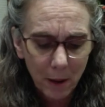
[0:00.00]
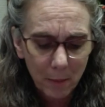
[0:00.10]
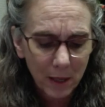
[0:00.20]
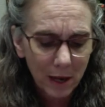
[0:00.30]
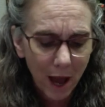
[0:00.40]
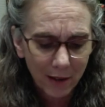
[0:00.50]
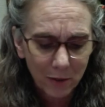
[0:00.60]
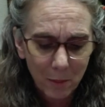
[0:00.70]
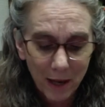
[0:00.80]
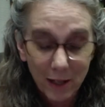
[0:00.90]
maybe not
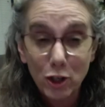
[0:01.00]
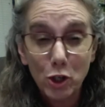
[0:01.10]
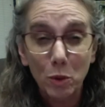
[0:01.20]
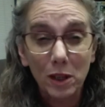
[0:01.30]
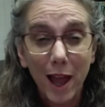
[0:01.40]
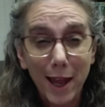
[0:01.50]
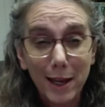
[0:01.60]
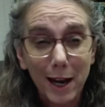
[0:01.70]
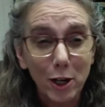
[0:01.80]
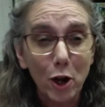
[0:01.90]
as many as you would like.
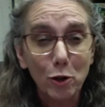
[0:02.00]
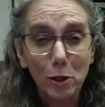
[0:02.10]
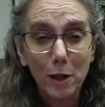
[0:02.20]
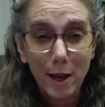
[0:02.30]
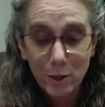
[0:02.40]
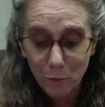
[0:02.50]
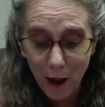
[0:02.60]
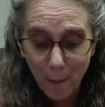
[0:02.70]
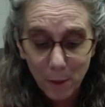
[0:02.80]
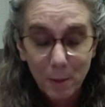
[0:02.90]
And I know you'd like to
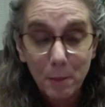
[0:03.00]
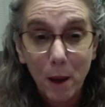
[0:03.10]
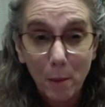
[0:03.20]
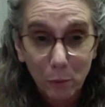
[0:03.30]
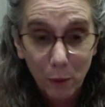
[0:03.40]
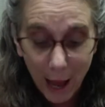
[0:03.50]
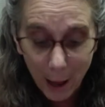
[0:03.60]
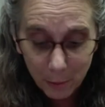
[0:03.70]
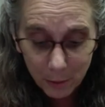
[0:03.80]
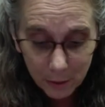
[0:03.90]
wrap them in bubble
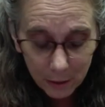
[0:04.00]
wrap.